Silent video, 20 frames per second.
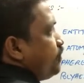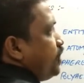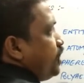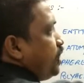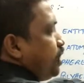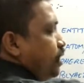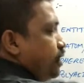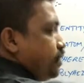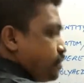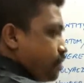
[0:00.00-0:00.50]

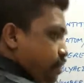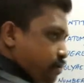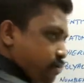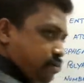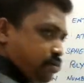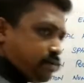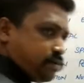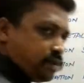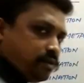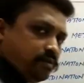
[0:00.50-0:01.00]
nickel is
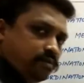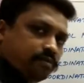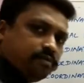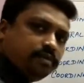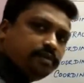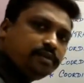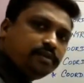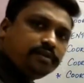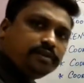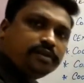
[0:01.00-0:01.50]
also 0.
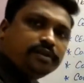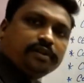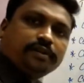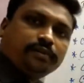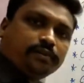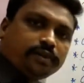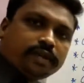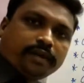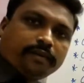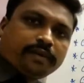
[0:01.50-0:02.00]

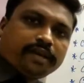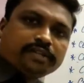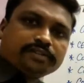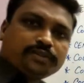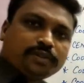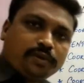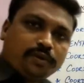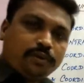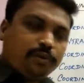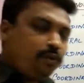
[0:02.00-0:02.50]
Okay va?
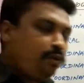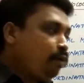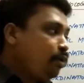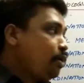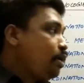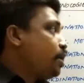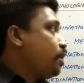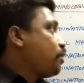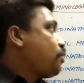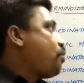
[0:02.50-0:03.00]
So
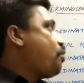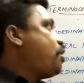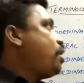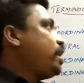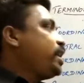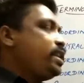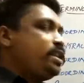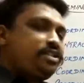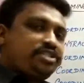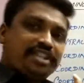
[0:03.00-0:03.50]

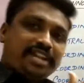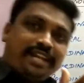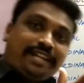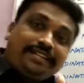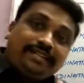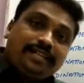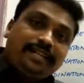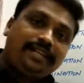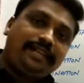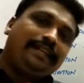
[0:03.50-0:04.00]
coordination
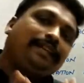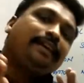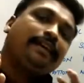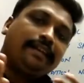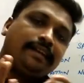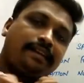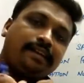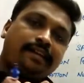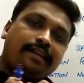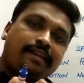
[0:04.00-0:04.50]
entity na
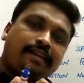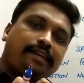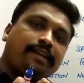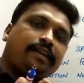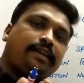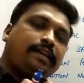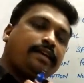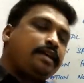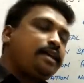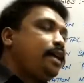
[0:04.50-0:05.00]
enna,
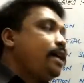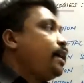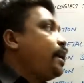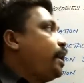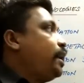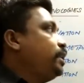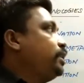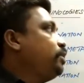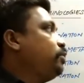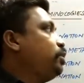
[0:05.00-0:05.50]

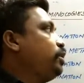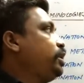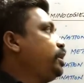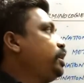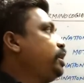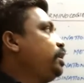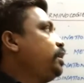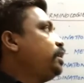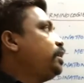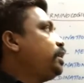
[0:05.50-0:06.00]
adu oru
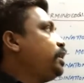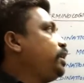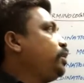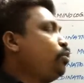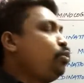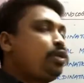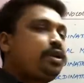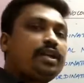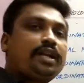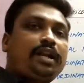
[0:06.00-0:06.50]

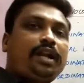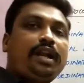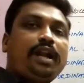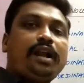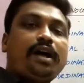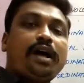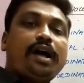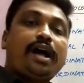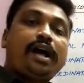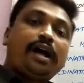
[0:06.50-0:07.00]
neutral
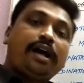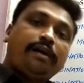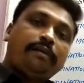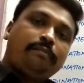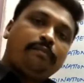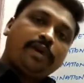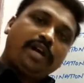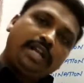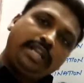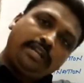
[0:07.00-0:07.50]

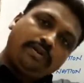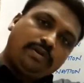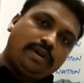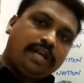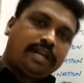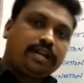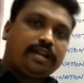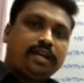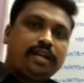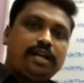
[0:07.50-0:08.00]
molecule
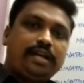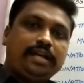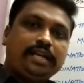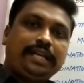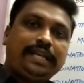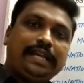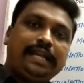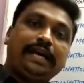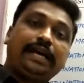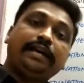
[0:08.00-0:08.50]
ah irukkalam
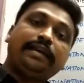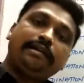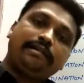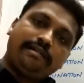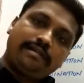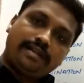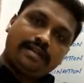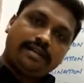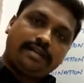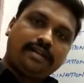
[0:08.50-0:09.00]
illa
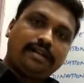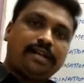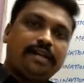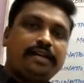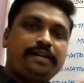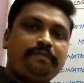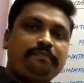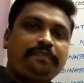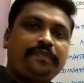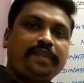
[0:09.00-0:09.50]
ion ah
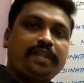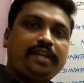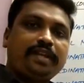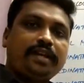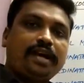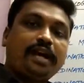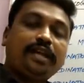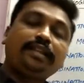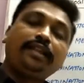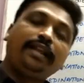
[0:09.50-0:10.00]
irukkalam.
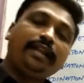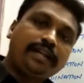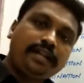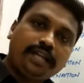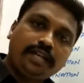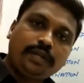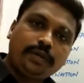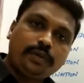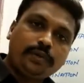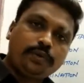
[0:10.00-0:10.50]
adula enna
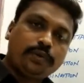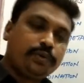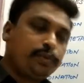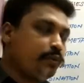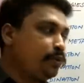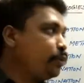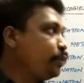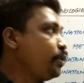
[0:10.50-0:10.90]
irukum,